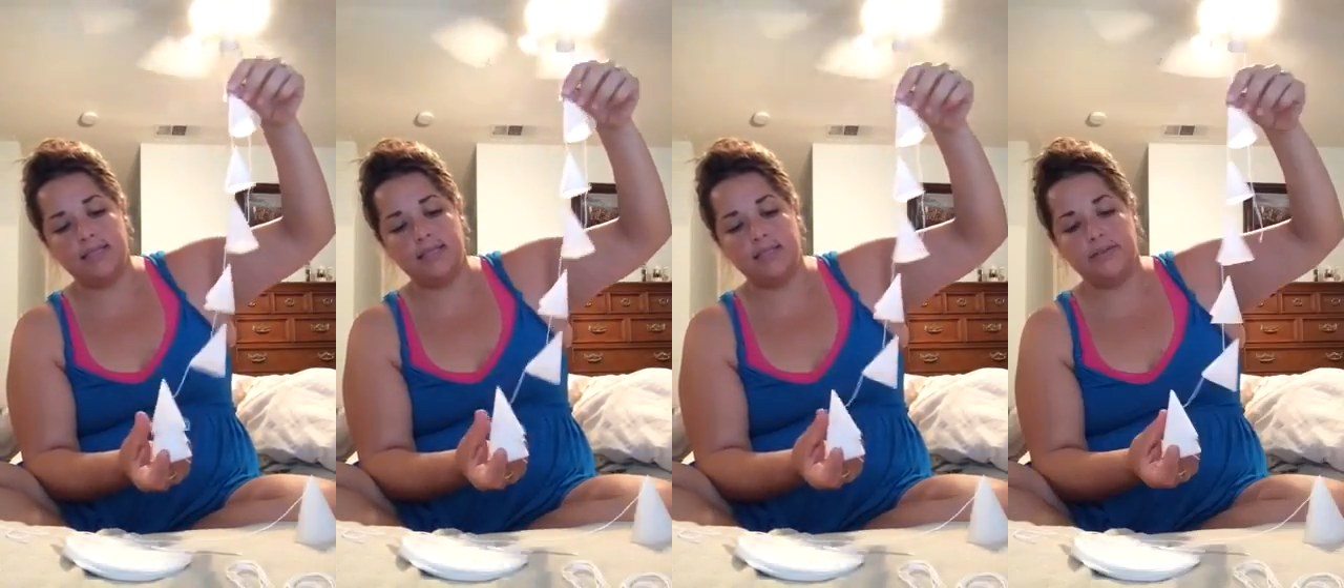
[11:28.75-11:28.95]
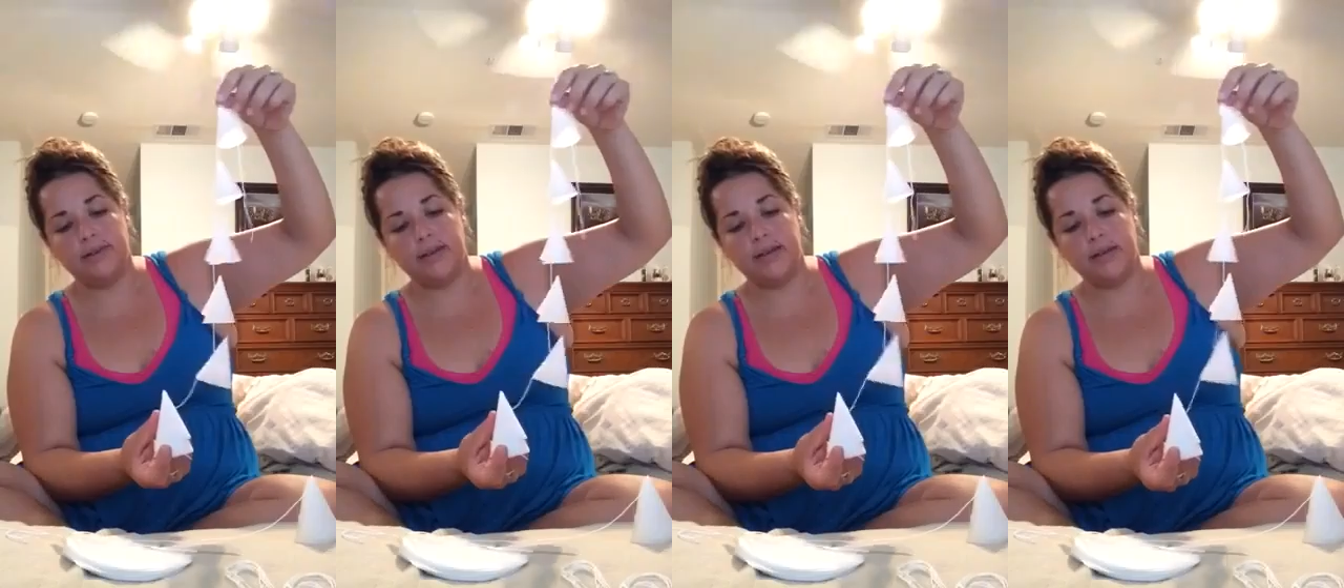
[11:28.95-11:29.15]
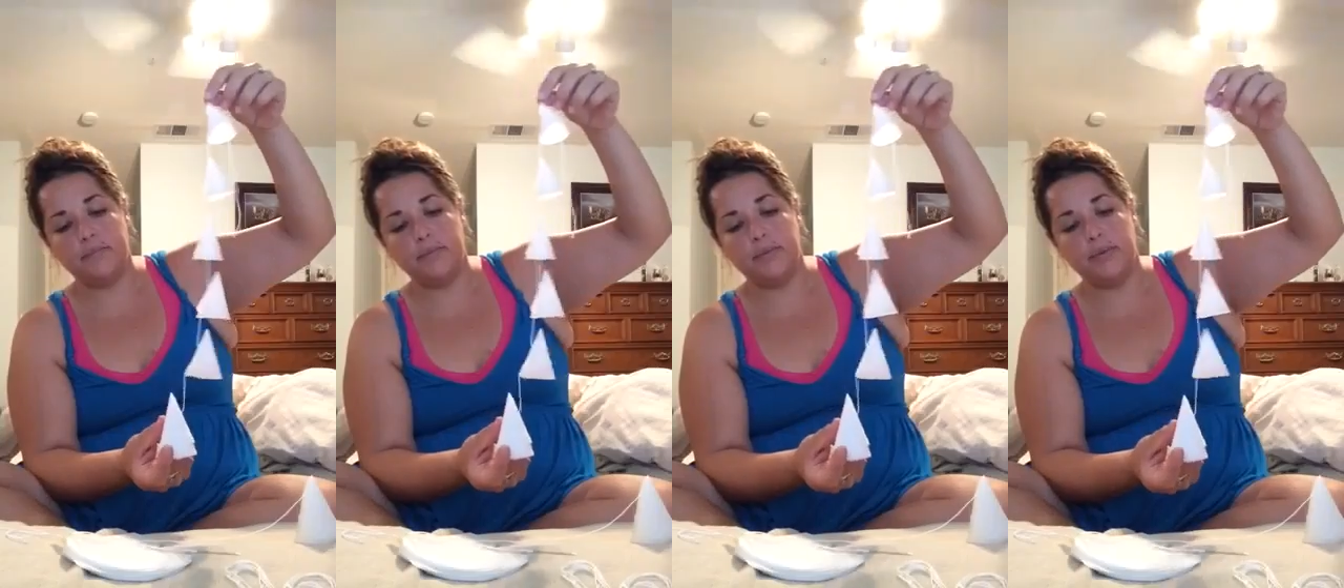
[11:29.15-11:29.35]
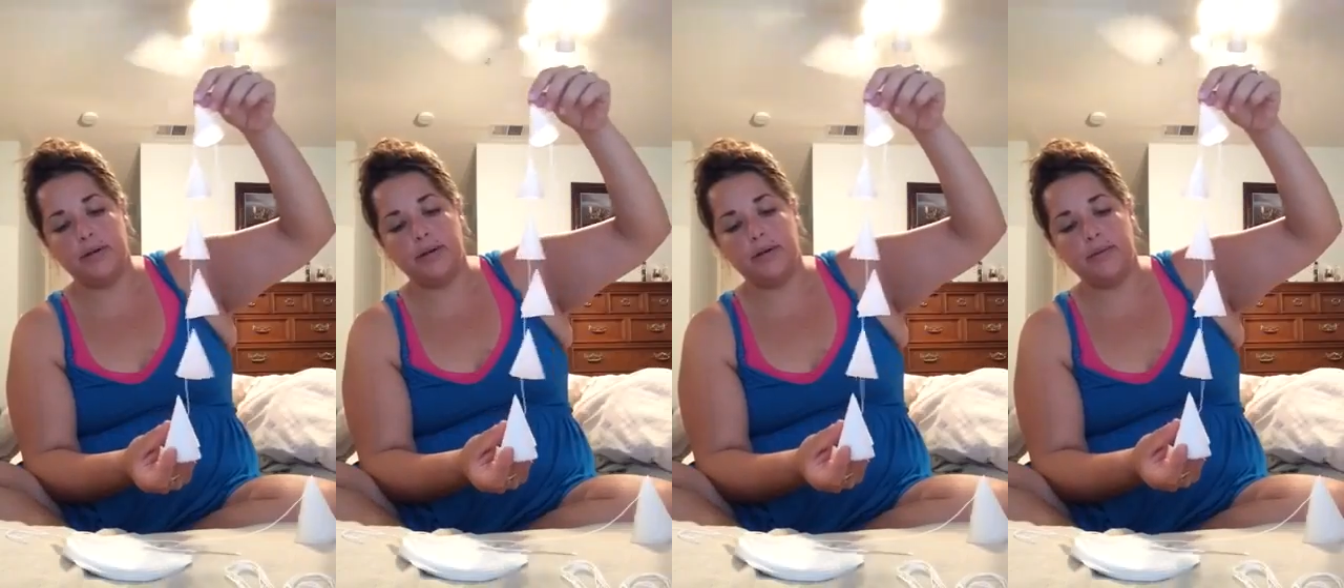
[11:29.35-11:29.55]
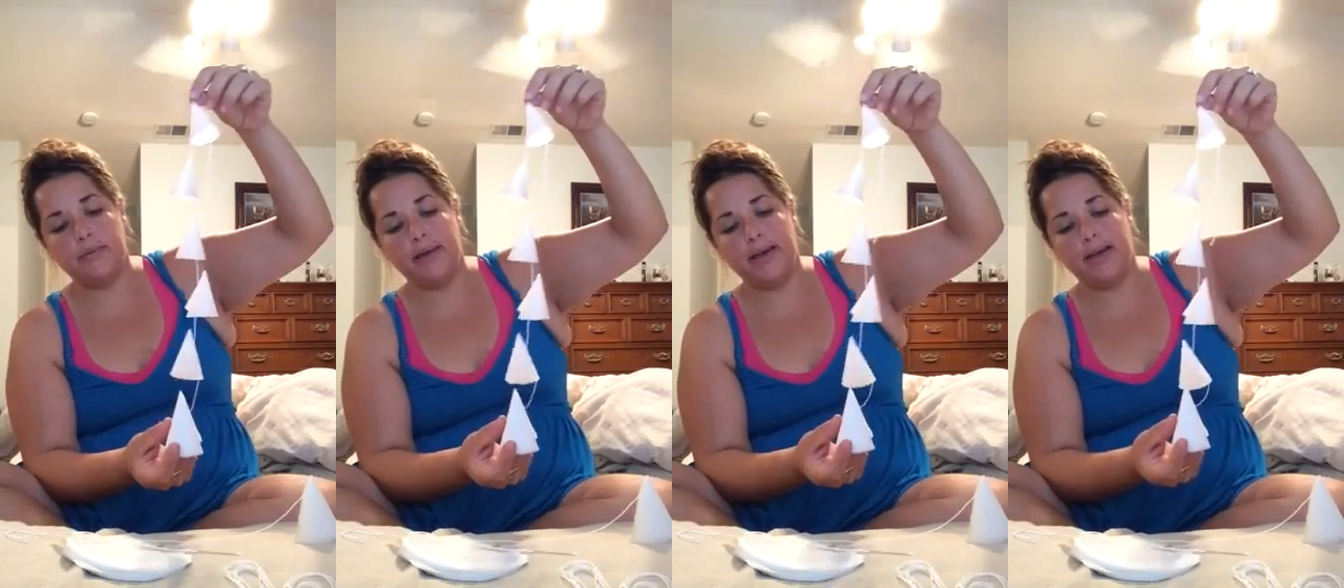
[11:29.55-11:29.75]
so I can put
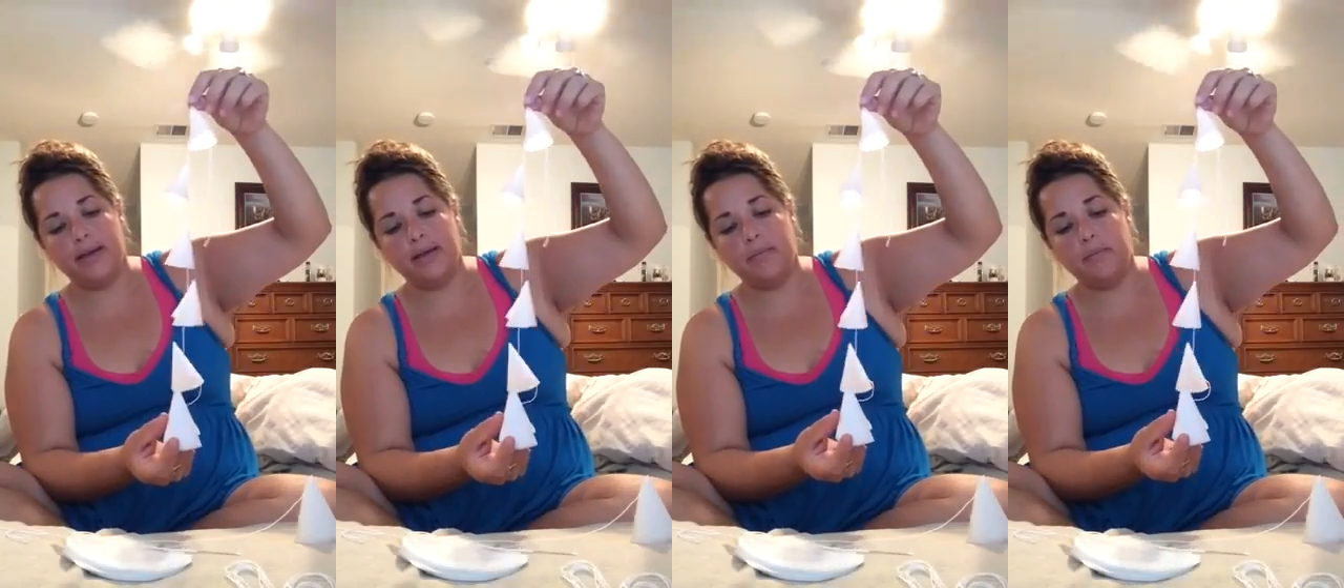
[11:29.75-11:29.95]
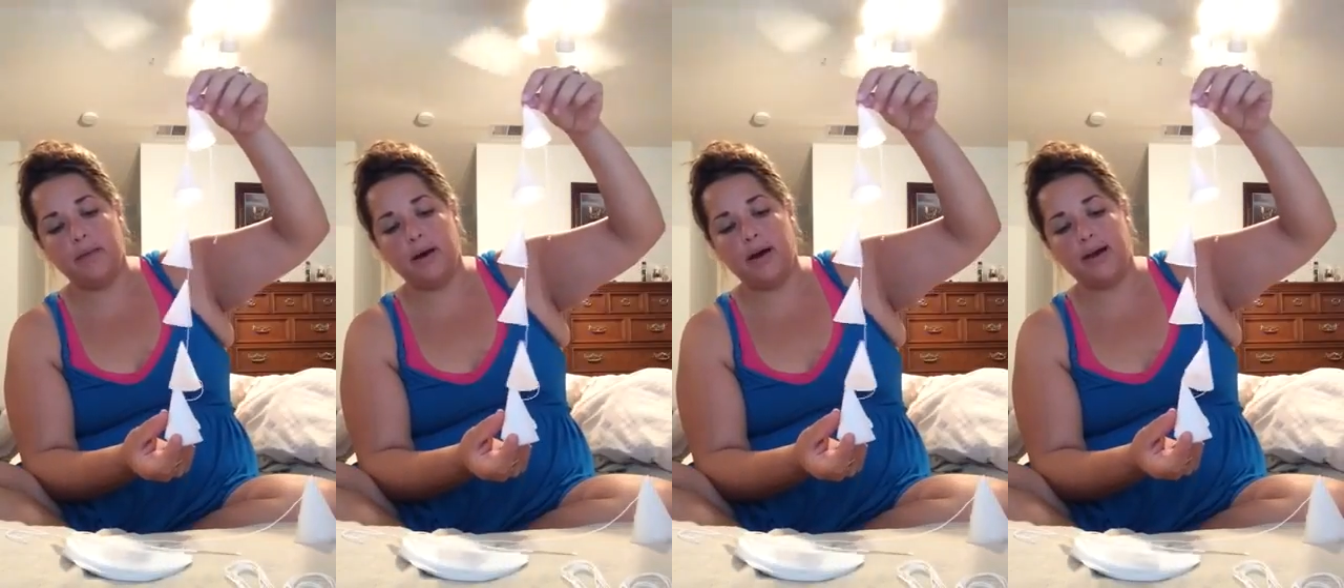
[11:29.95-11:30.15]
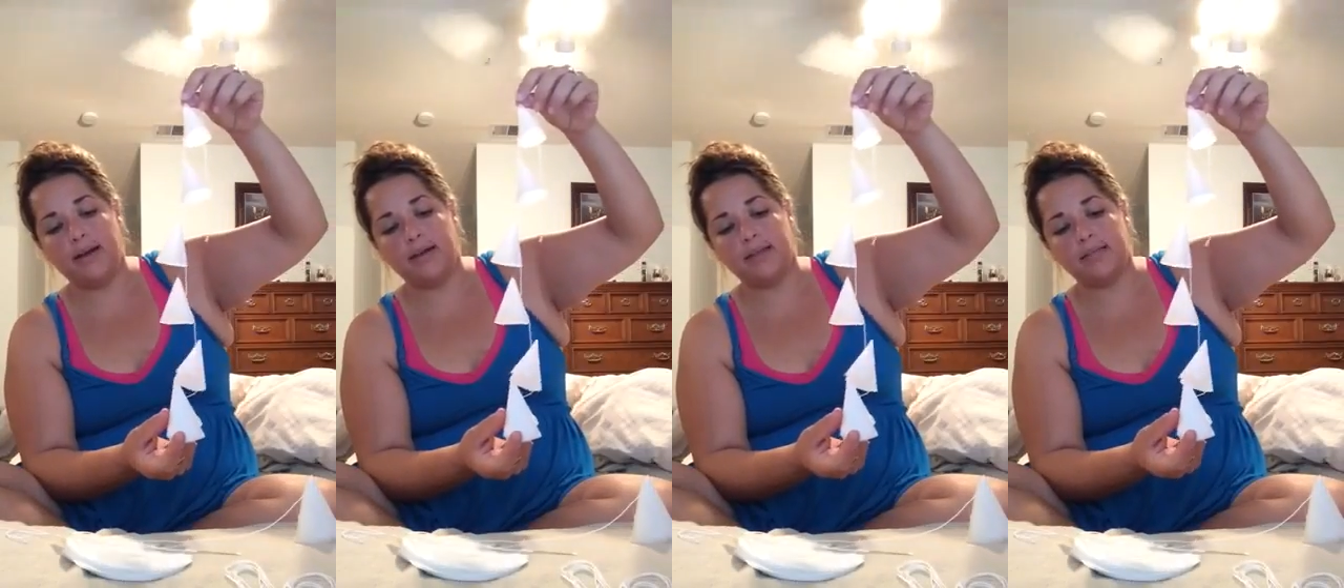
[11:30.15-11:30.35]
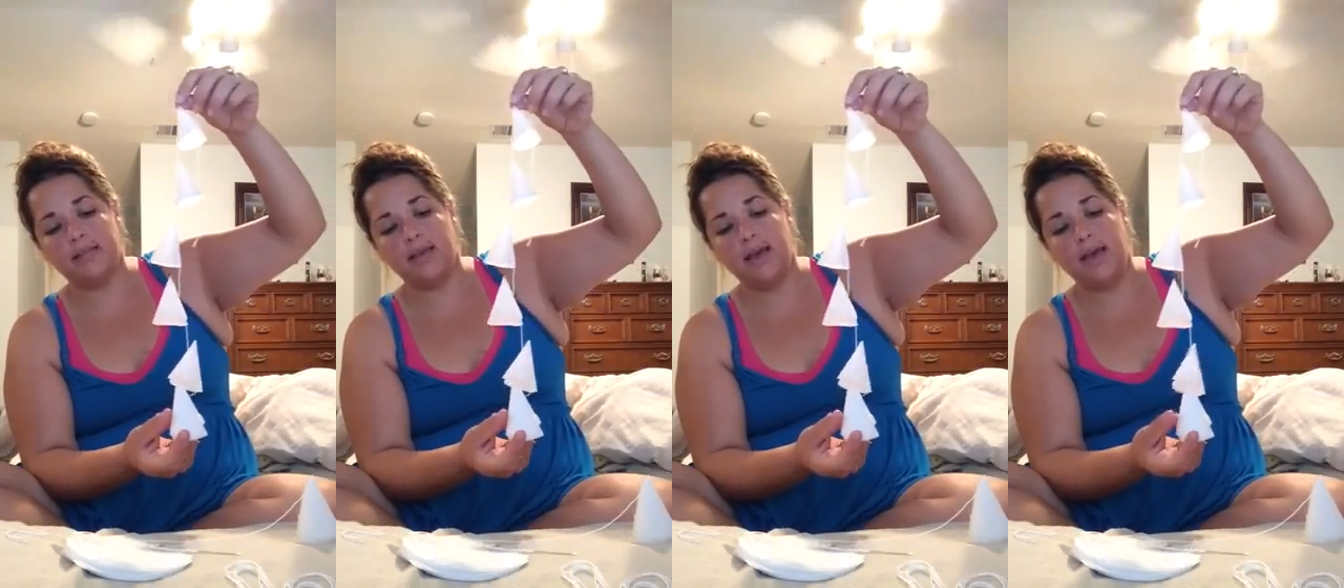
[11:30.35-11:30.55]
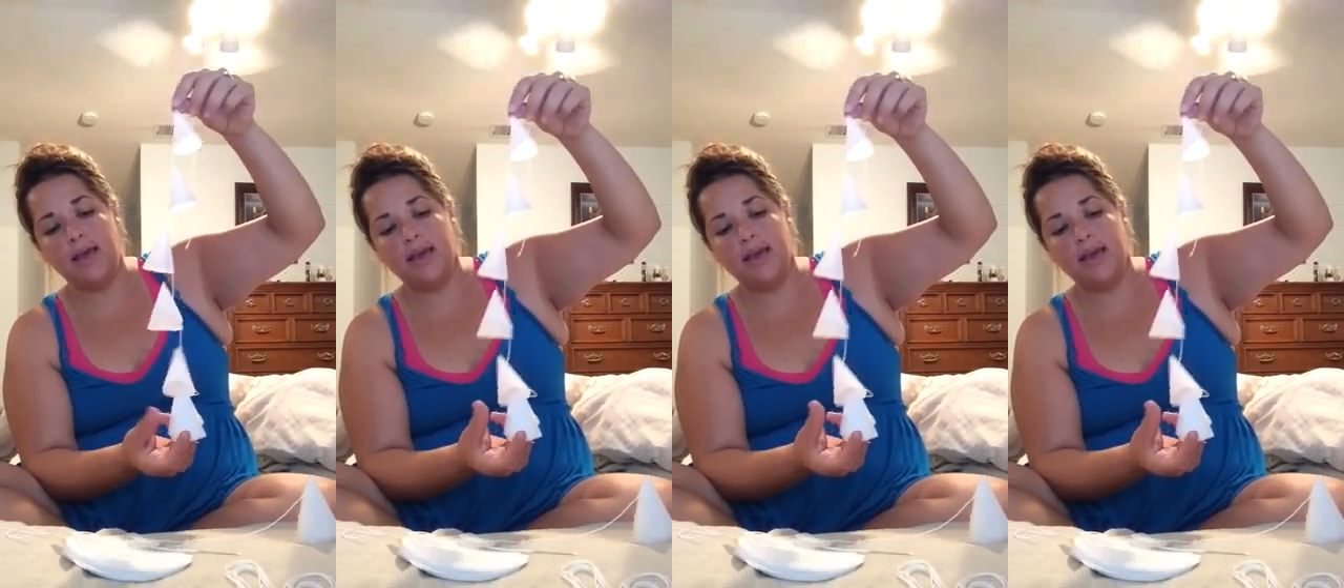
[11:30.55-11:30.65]
it away in a box